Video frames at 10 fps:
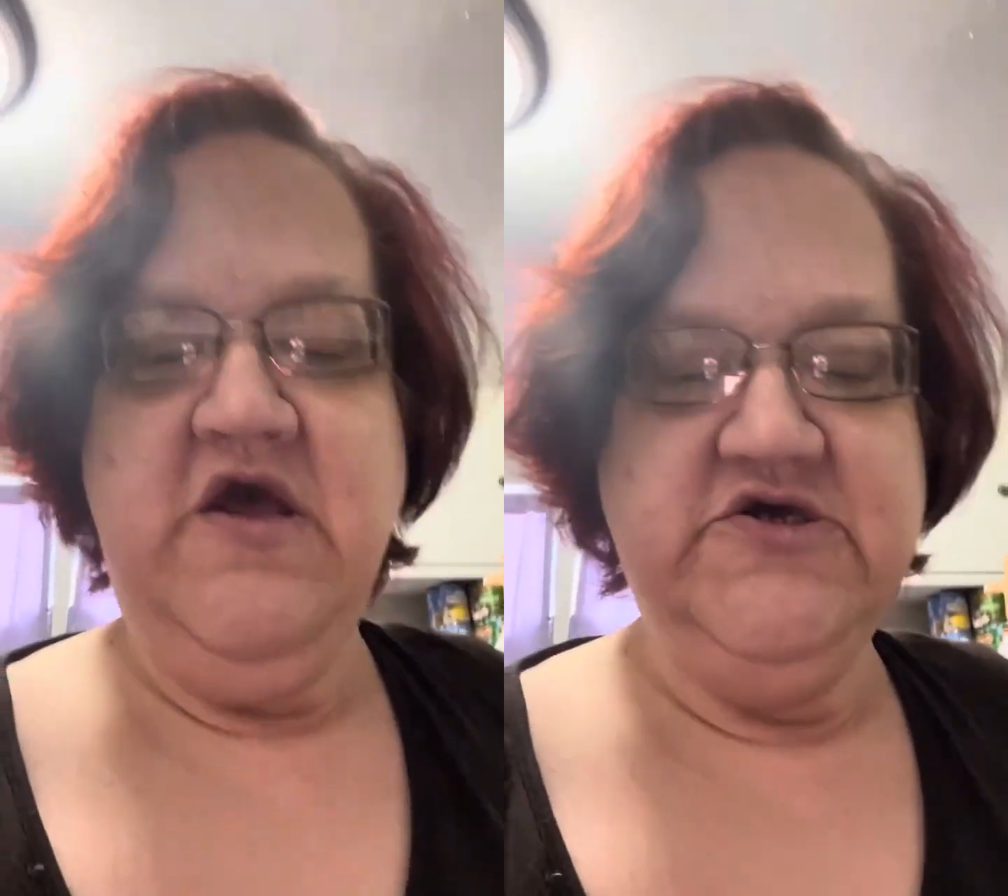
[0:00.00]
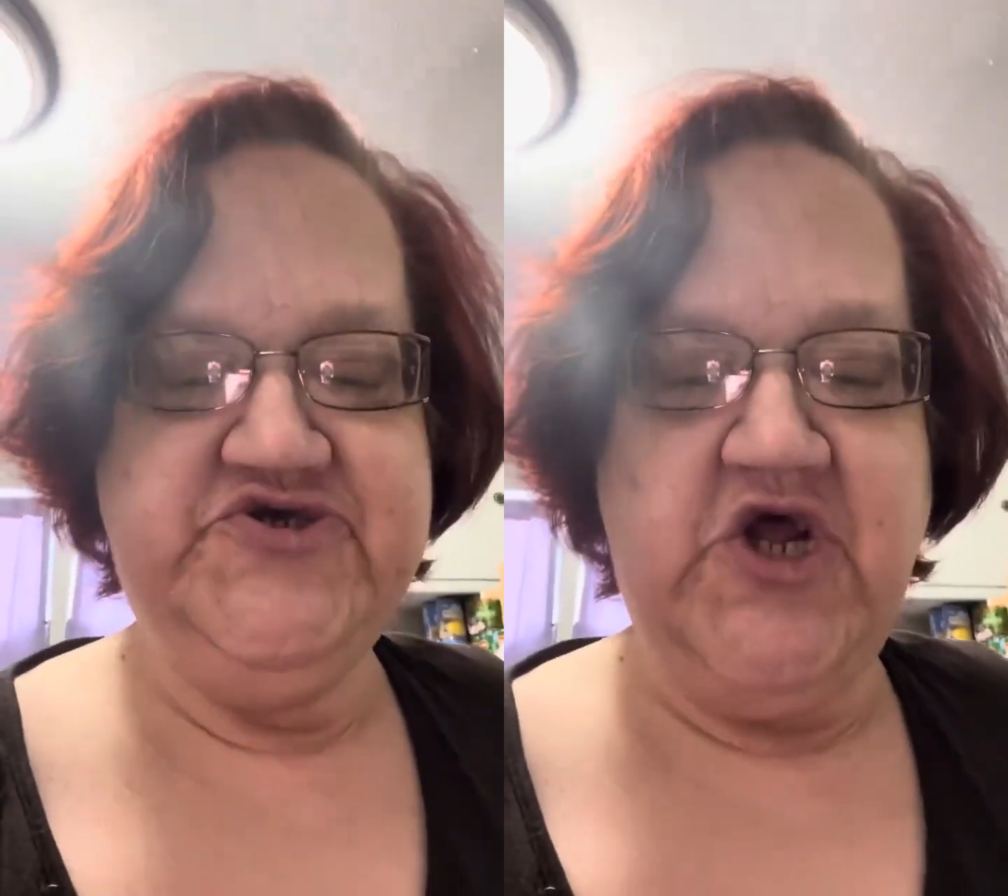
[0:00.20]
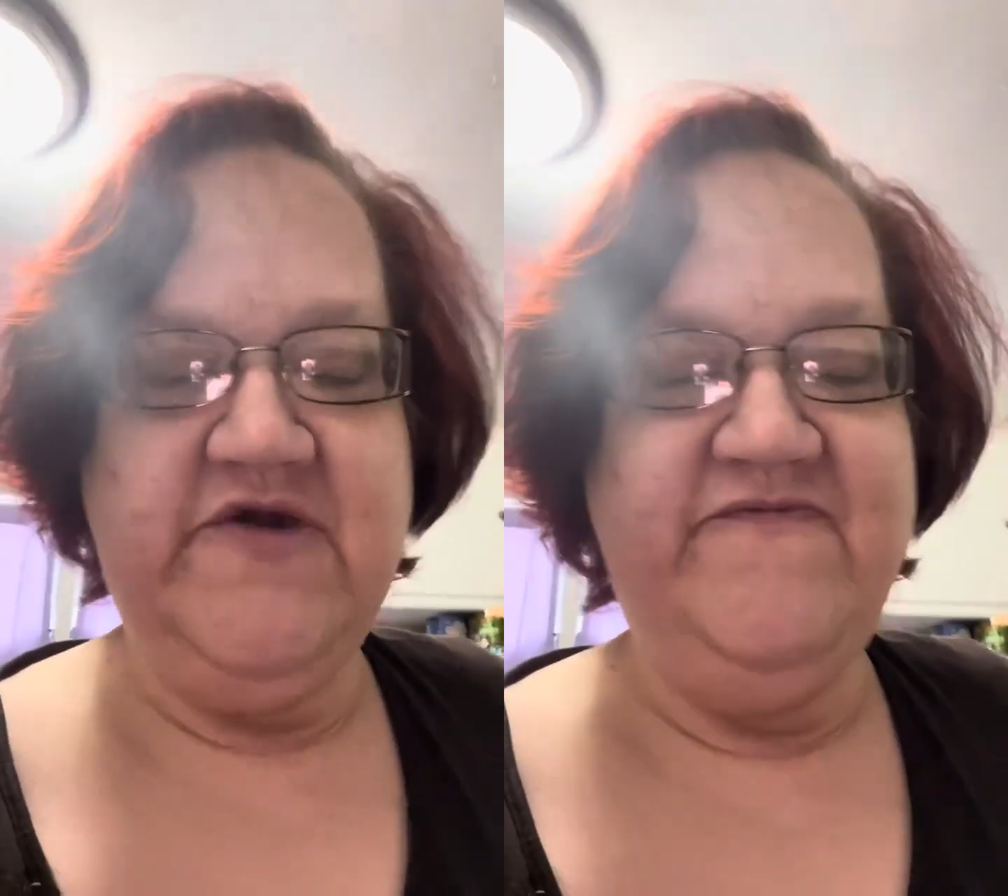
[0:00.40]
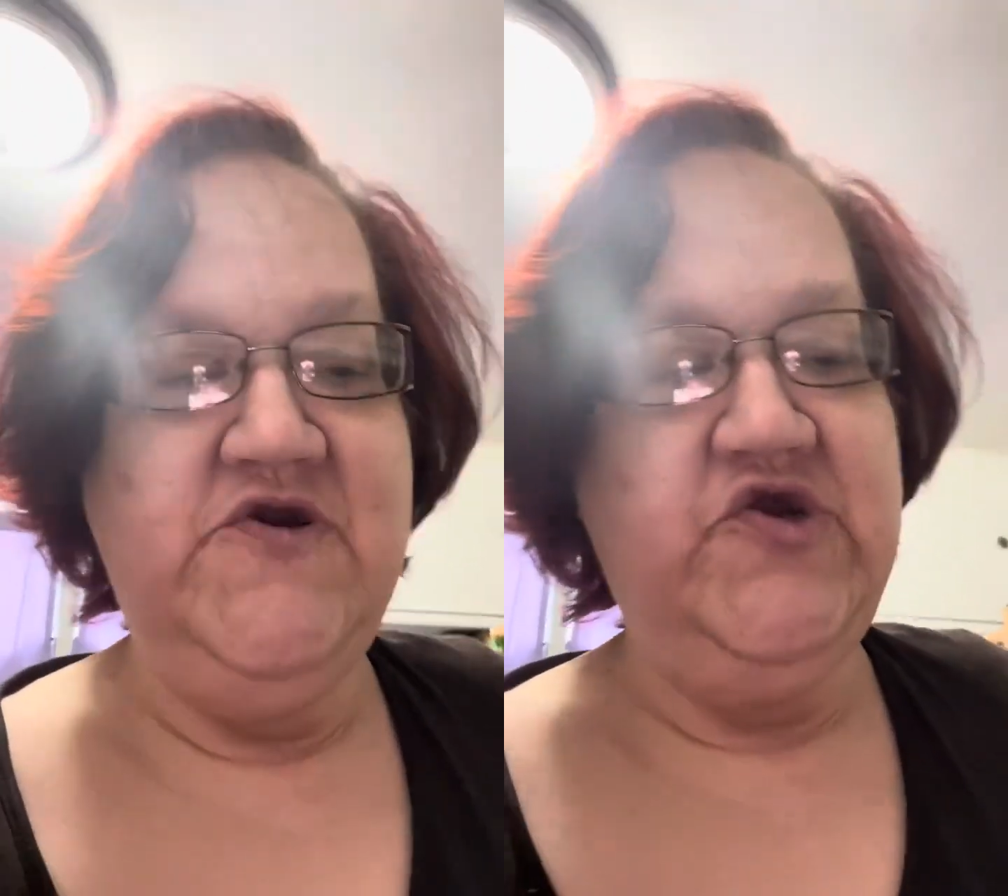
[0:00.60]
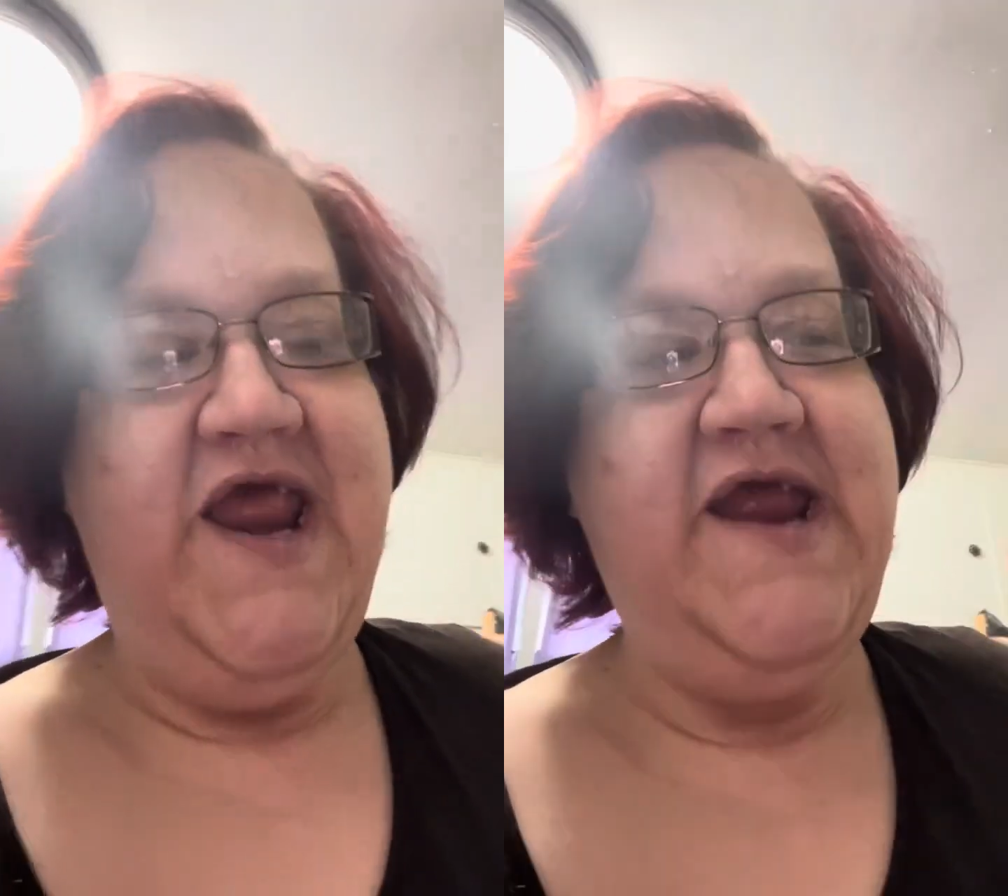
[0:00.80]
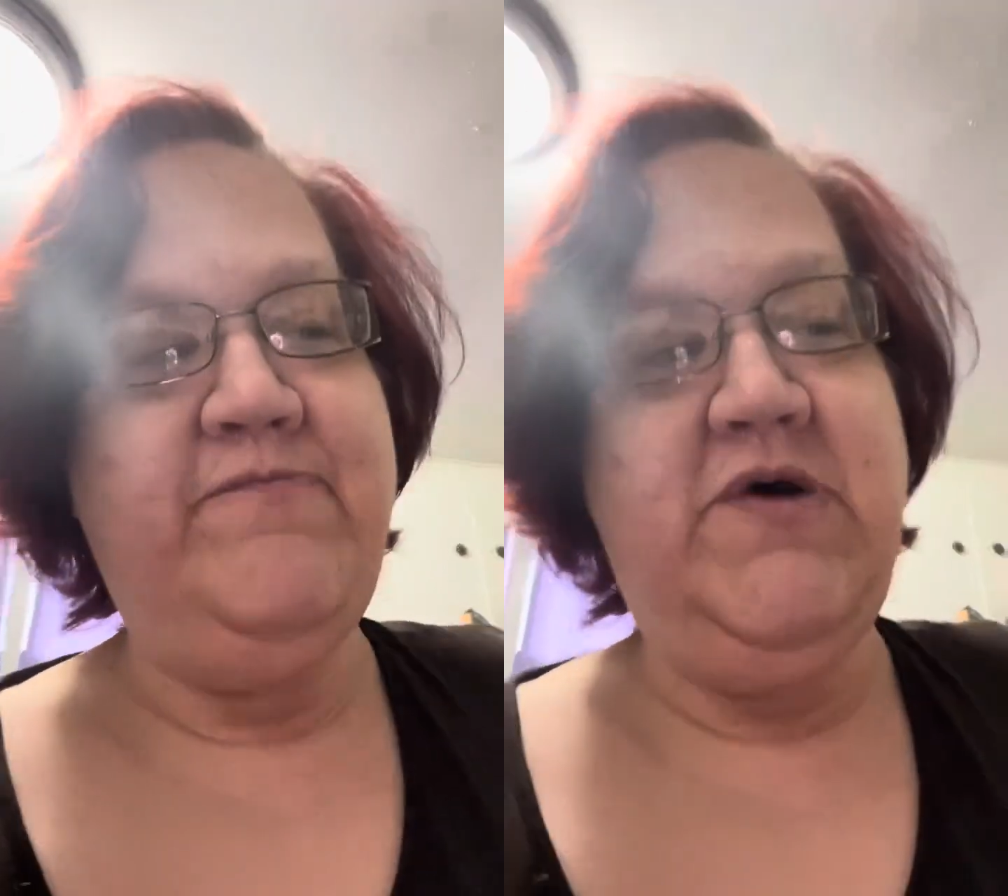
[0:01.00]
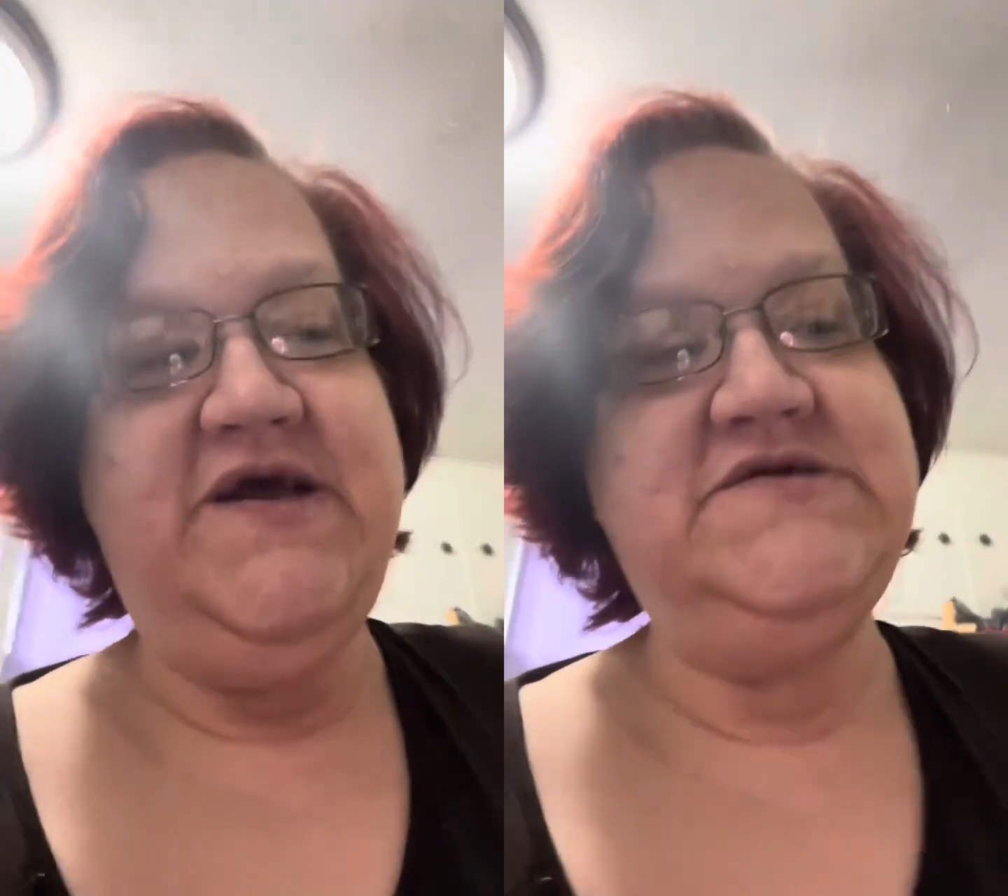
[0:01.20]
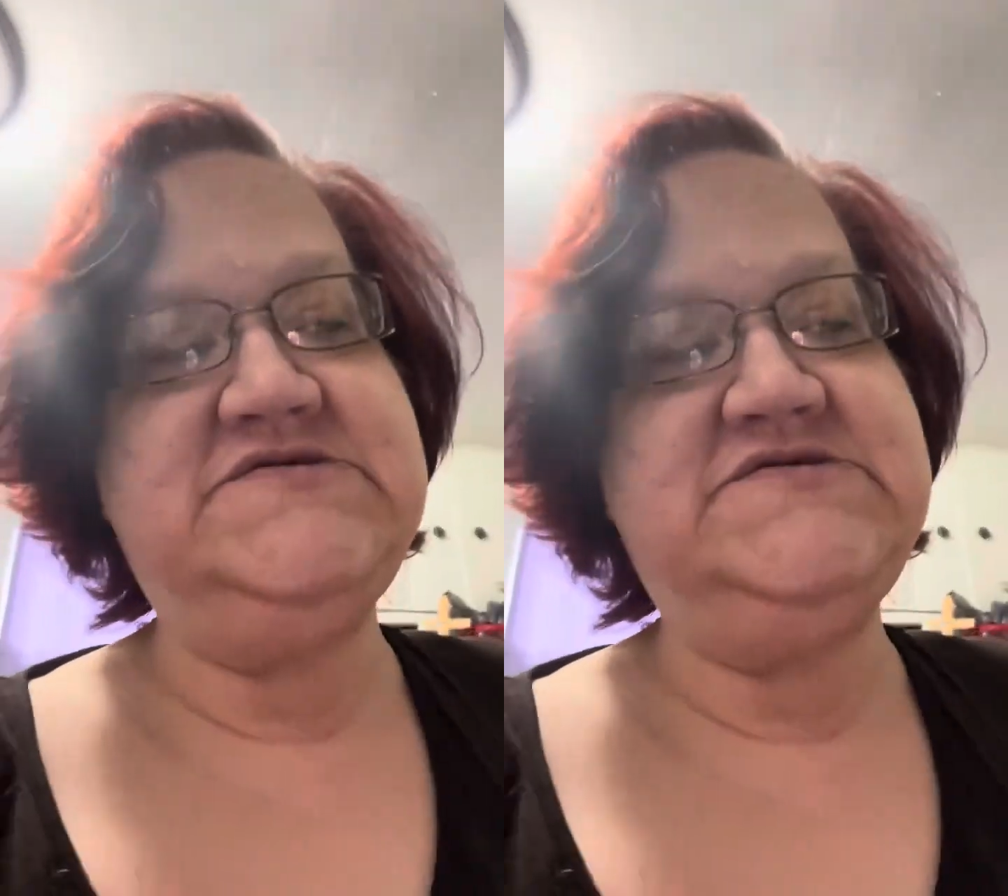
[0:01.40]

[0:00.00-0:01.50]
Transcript: started a new day, but